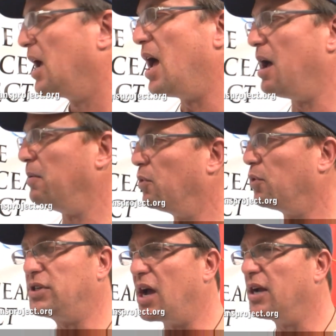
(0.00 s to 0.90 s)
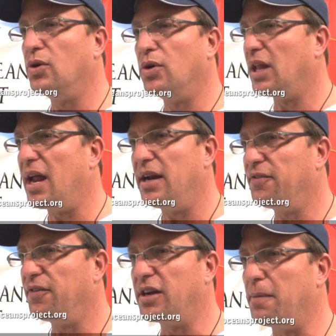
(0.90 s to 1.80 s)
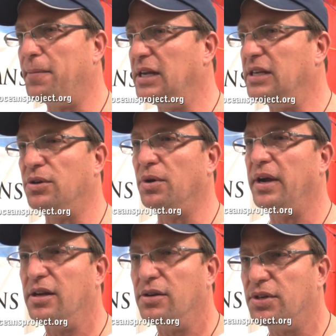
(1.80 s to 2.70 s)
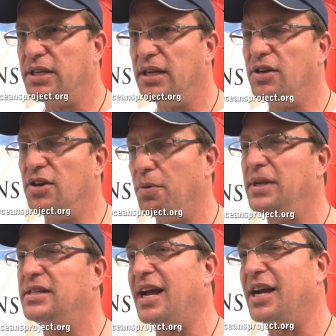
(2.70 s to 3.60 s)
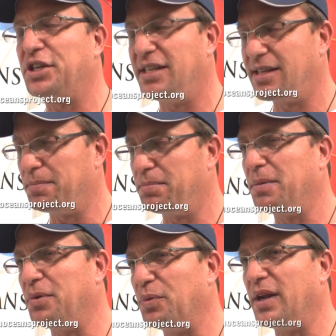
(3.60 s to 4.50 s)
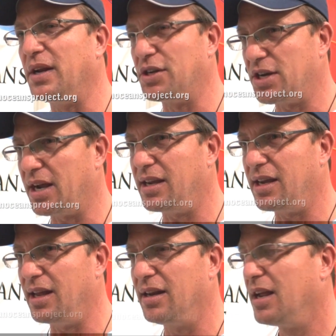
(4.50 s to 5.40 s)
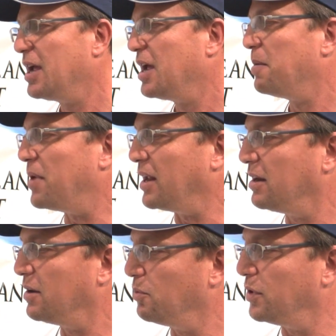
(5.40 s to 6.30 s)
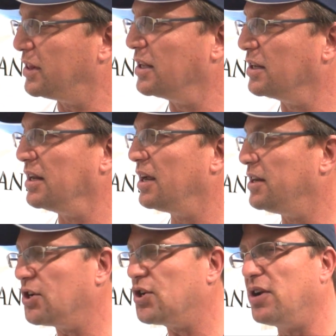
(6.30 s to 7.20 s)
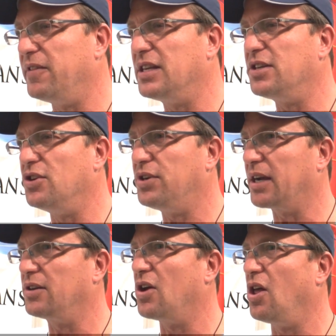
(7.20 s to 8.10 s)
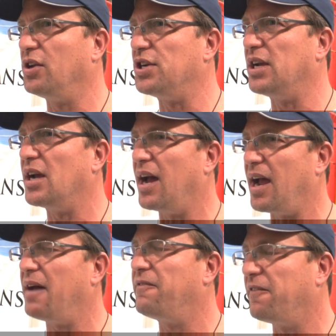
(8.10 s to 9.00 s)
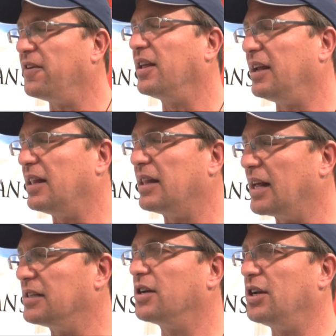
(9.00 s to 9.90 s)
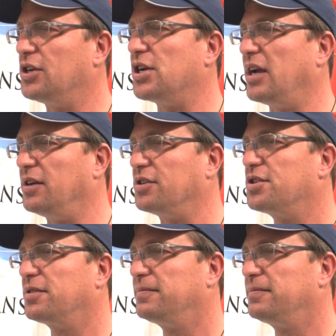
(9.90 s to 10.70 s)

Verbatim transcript: Uh, we're talking to a lot of different companies who are interested. Nobody's actually stepped up and written a check yet, but with the addition of this new technology, I have a feeling that that's going to change.